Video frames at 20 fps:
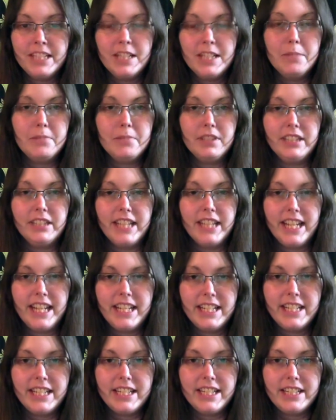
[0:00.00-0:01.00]

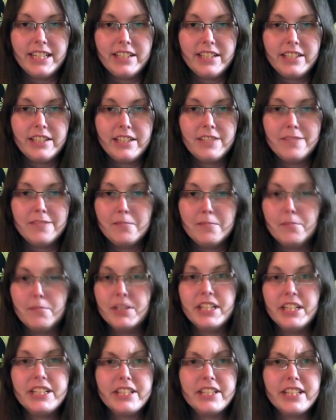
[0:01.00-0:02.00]
planning it,
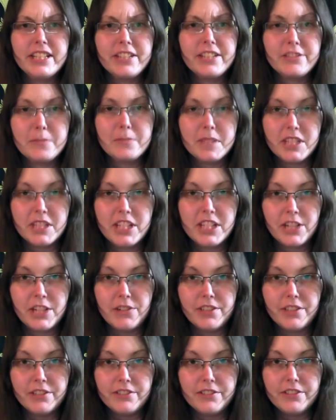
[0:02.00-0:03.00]
putting together the
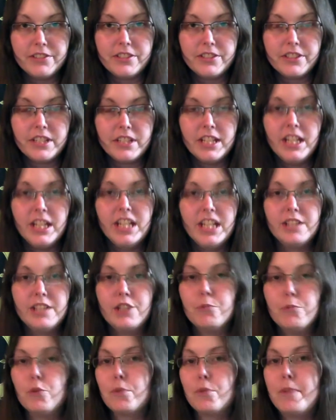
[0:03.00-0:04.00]
materials,
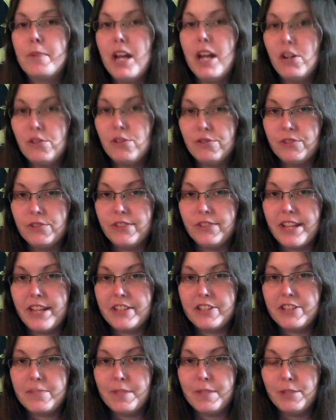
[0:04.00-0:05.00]
the more powerful that
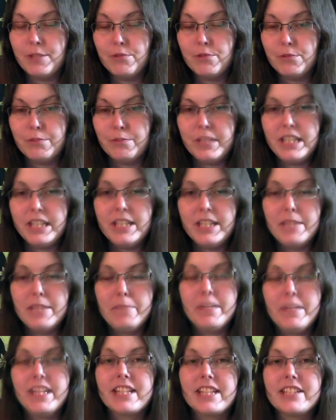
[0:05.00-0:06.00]
spell will be,
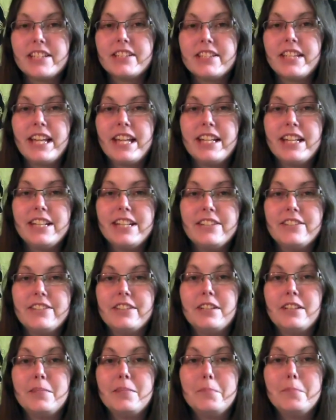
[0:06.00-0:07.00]
because that is the
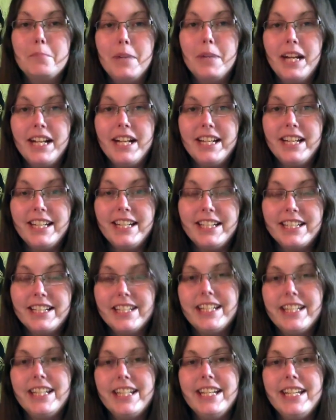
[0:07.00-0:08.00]
combined
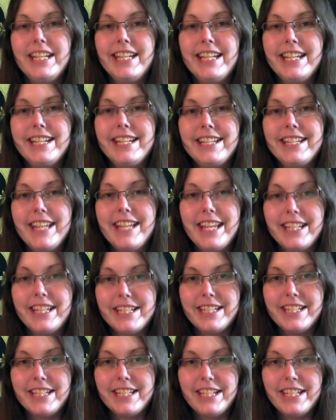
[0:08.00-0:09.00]

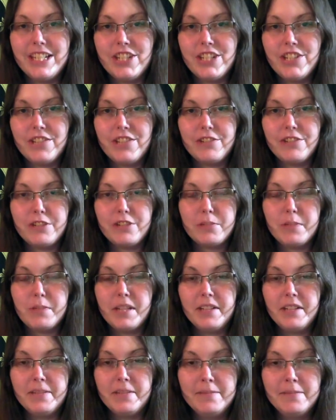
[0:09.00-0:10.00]
intent into your
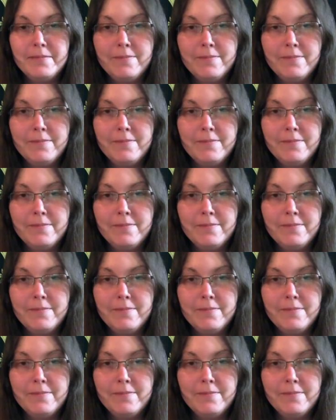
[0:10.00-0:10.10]
spell.